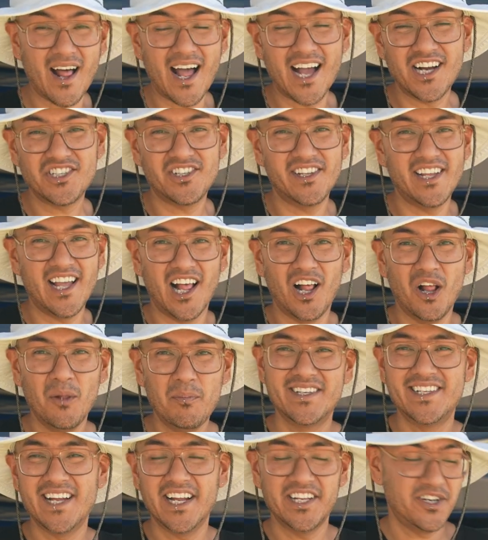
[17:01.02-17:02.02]
actually help
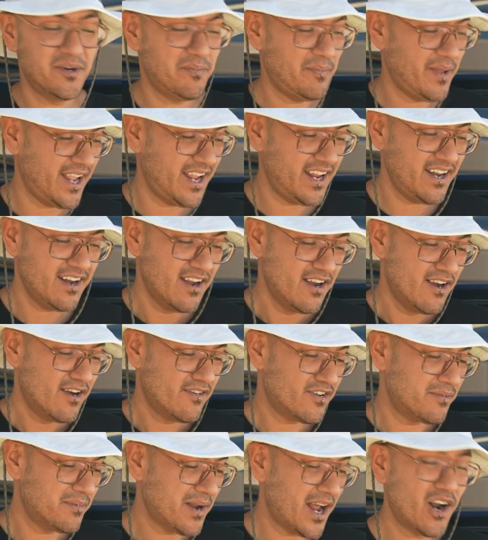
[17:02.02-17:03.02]
protect your paint
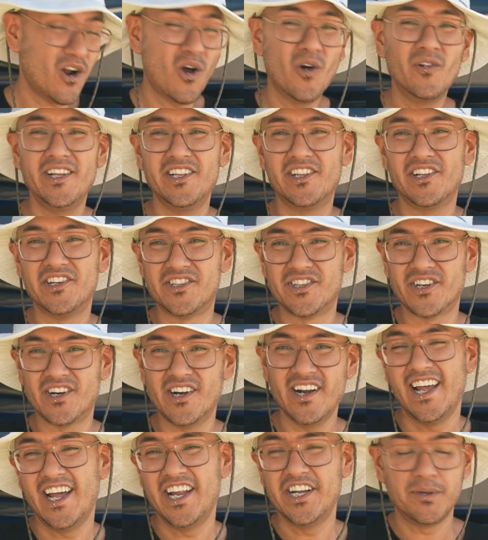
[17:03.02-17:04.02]
from not only the
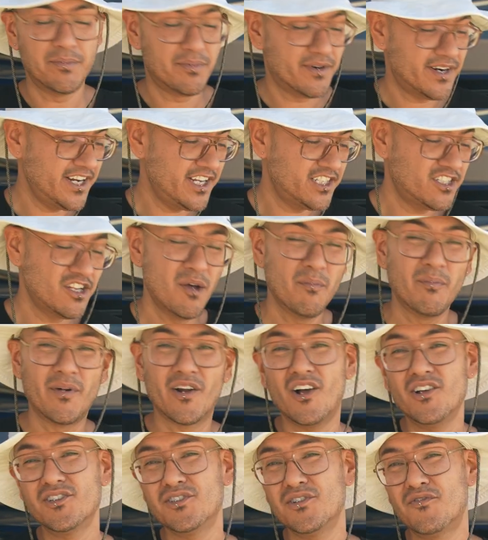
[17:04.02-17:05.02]
dirt and debris, but
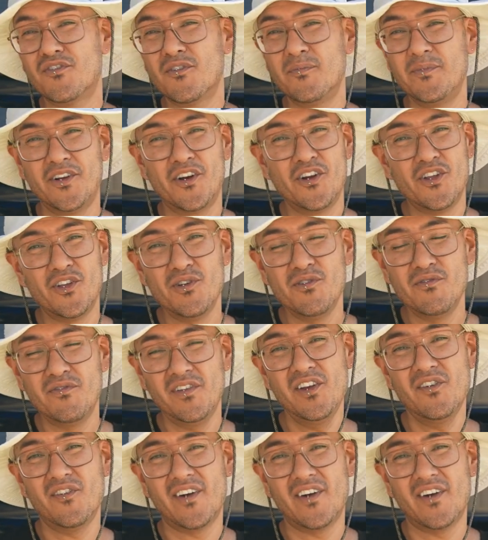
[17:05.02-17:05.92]
also from your UV